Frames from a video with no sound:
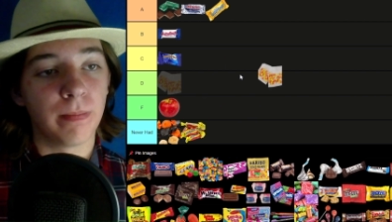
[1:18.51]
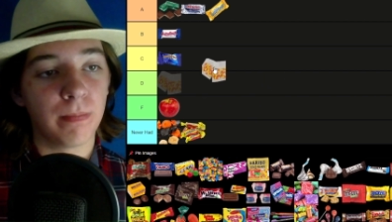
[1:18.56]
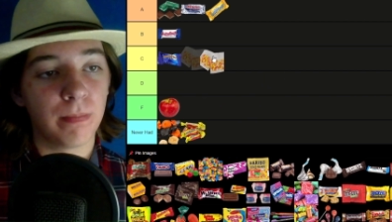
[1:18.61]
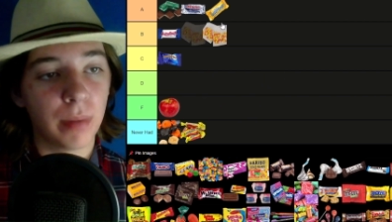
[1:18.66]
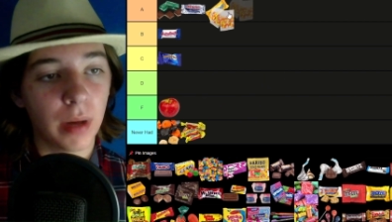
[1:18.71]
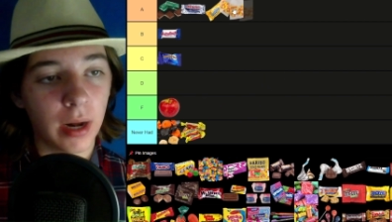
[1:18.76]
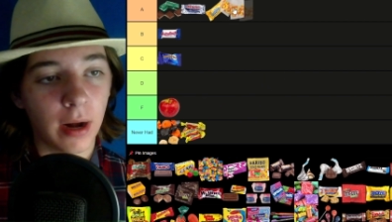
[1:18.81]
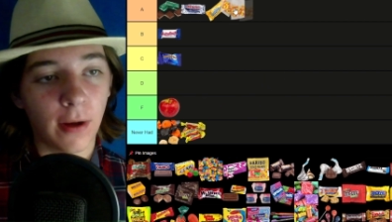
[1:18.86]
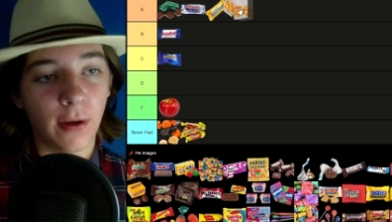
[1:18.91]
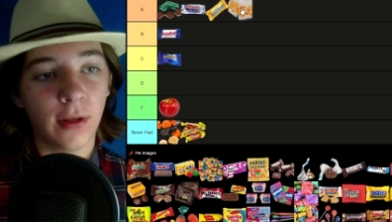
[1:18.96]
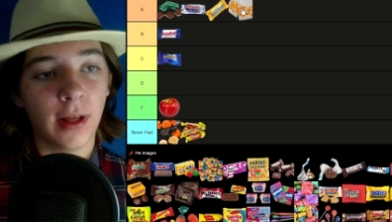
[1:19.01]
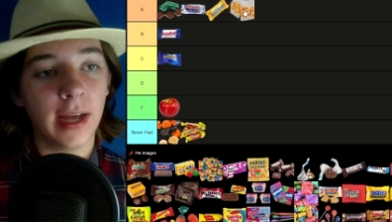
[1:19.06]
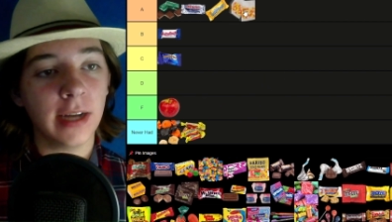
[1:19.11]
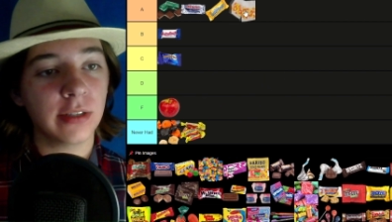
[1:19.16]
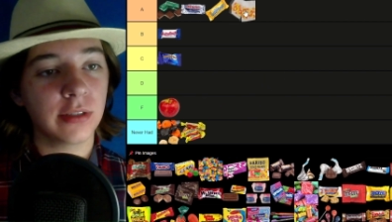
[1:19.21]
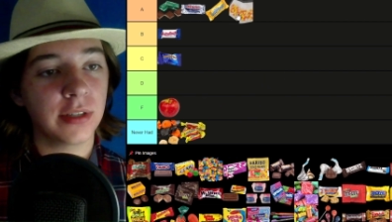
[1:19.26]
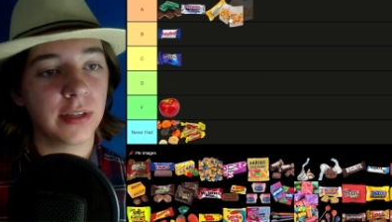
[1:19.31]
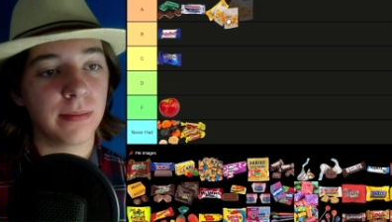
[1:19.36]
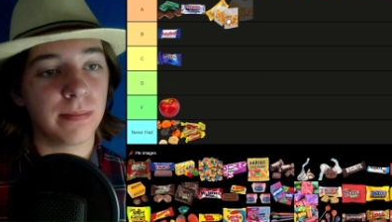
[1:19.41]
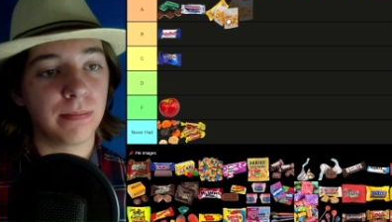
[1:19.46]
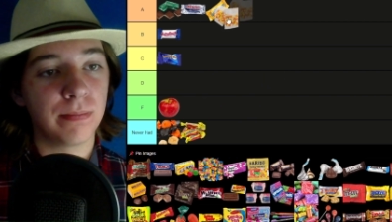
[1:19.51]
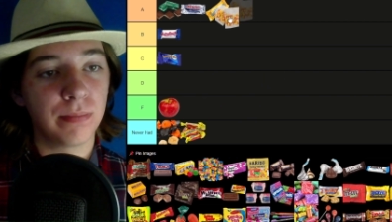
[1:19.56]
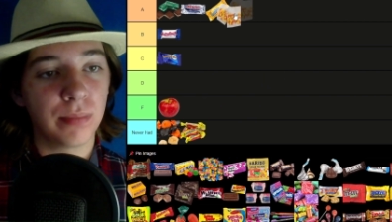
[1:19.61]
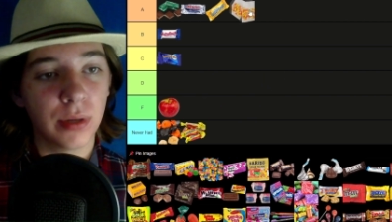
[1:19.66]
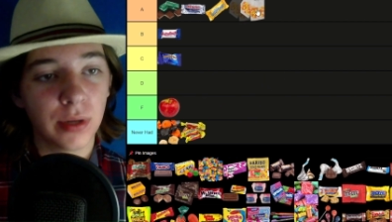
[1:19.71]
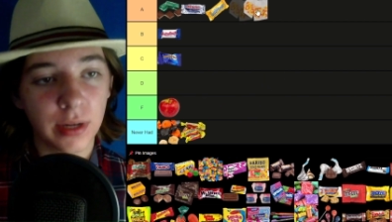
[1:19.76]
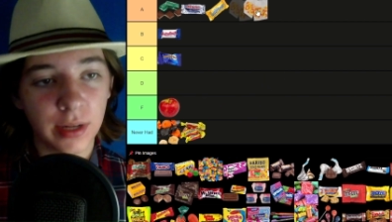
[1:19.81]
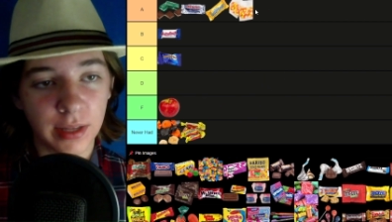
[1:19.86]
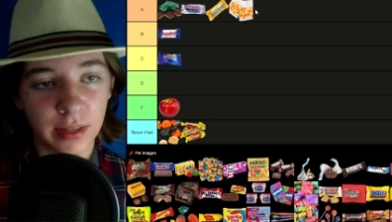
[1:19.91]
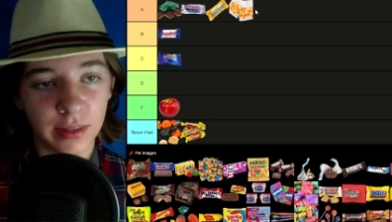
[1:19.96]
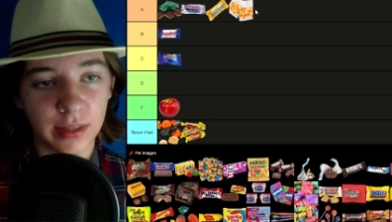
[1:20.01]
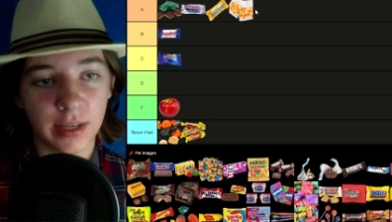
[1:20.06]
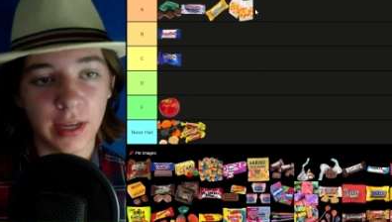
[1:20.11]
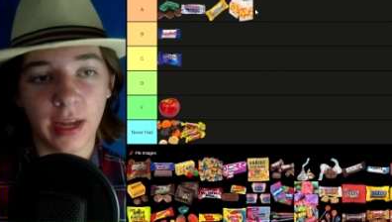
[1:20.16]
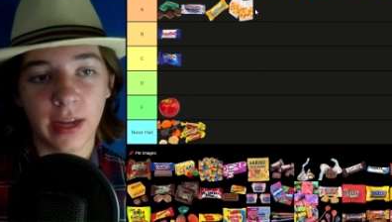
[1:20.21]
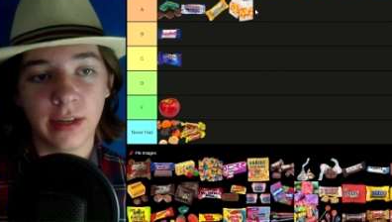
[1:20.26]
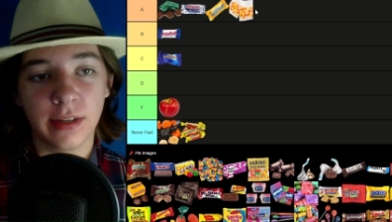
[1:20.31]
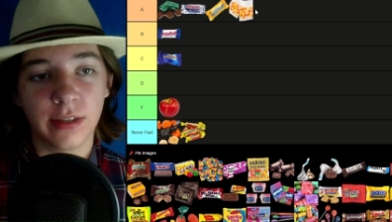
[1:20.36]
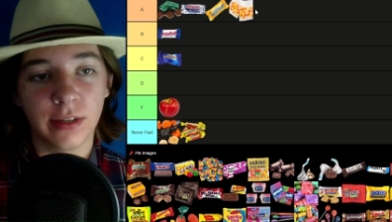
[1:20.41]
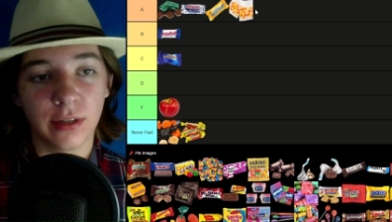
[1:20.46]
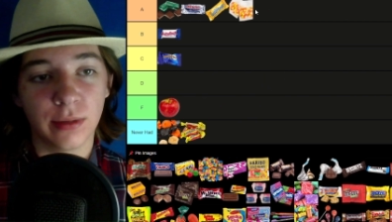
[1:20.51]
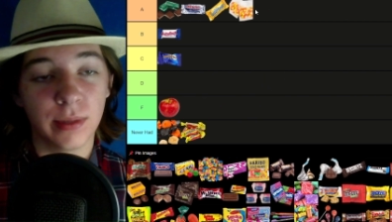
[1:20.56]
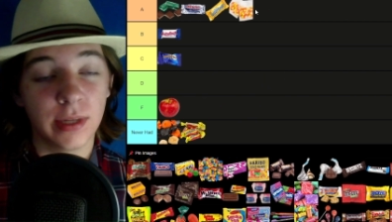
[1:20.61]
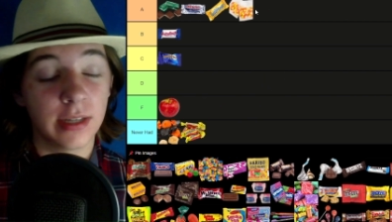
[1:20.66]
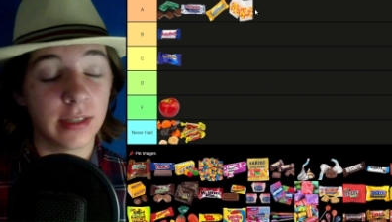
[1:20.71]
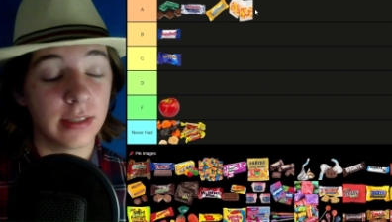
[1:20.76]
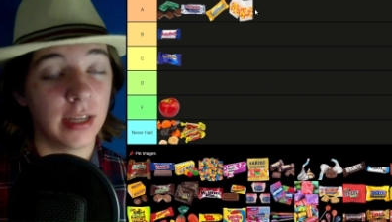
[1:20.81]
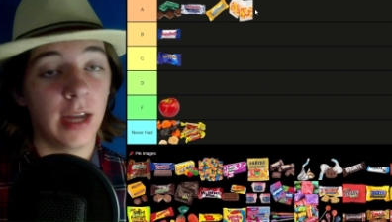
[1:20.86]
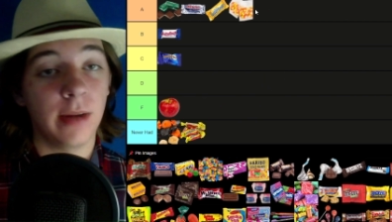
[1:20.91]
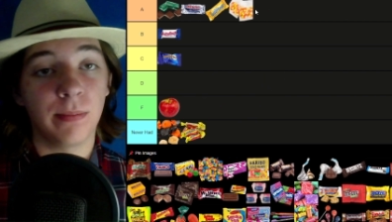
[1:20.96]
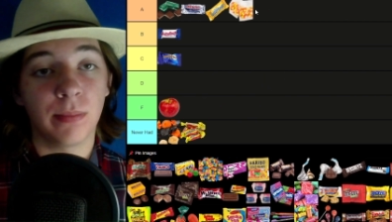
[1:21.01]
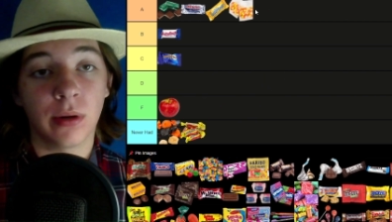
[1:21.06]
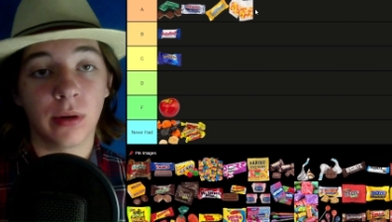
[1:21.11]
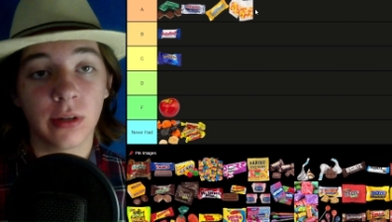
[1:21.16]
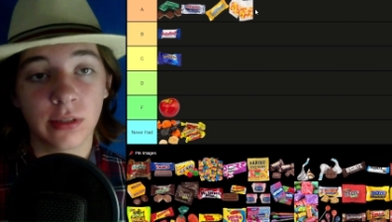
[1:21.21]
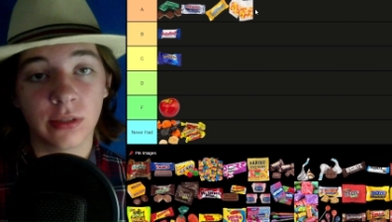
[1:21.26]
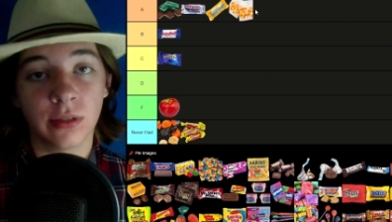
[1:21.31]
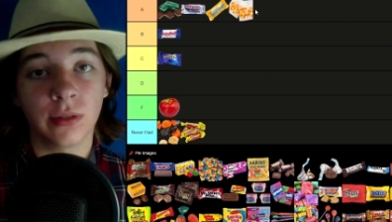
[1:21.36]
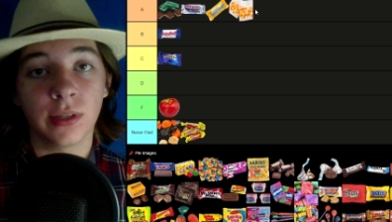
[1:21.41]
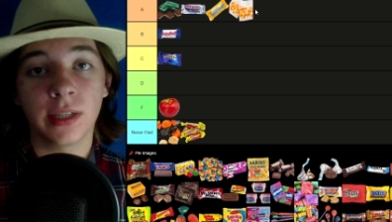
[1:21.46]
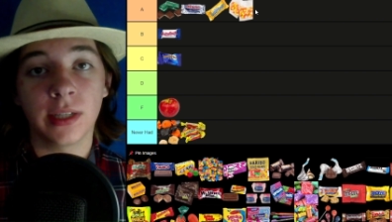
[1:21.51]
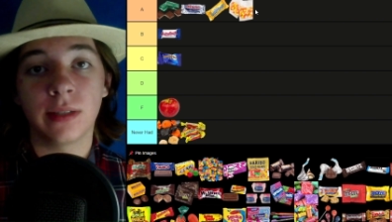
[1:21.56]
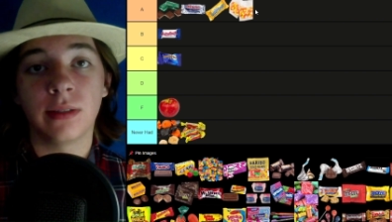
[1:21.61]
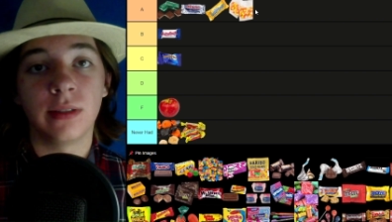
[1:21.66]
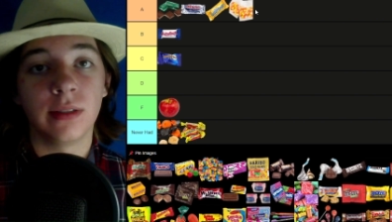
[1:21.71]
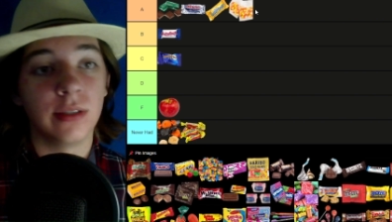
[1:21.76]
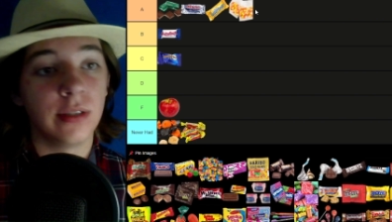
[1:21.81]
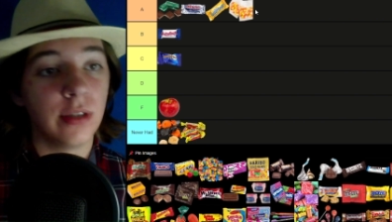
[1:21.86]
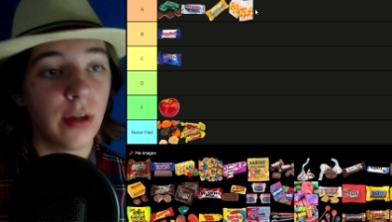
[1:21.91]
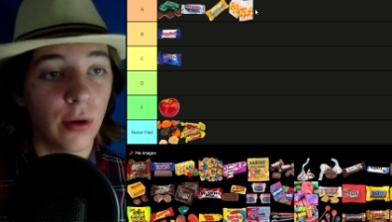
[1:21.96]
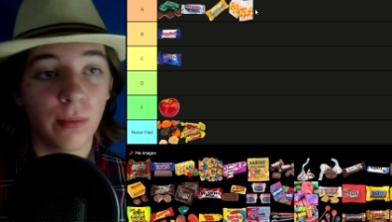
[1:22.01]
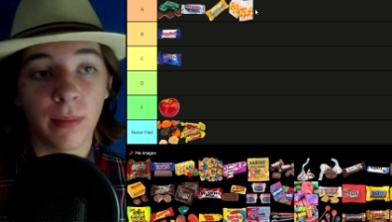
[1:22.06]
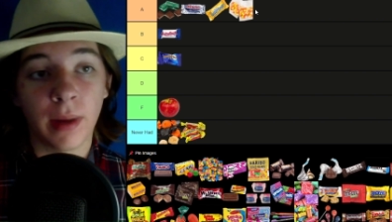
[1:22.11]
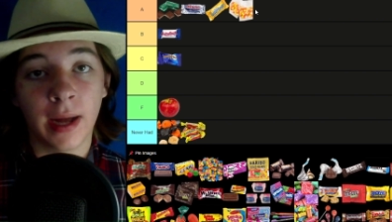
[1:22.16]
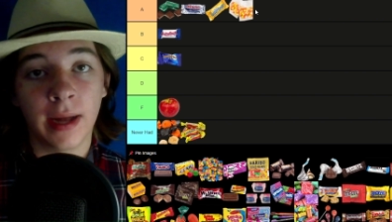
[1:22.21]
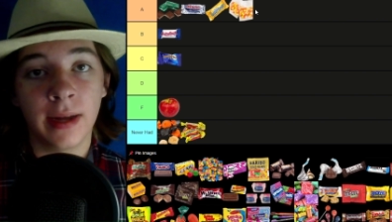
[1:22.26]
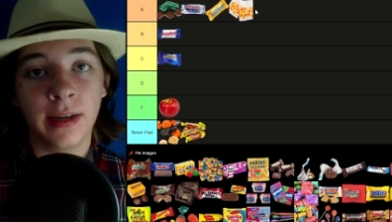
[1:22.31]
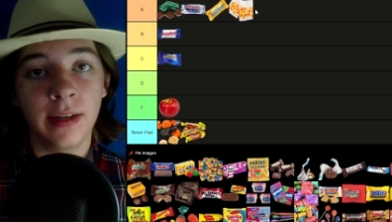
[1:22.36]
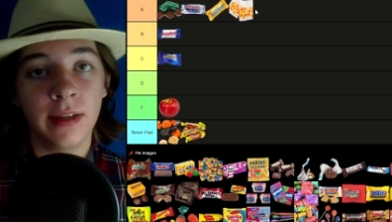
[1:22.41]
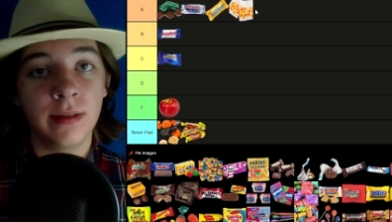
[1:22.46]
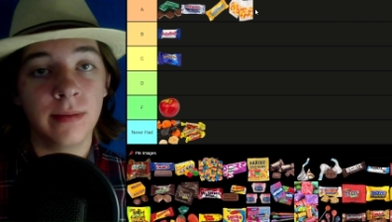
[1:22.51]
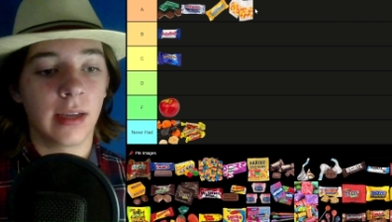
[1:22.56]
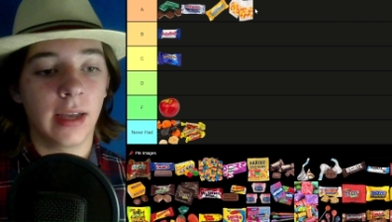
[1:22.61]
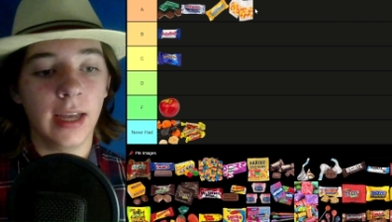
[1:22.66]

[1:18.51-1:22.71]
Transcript: but I'll actually put it in the A tier because I personally don't mind it.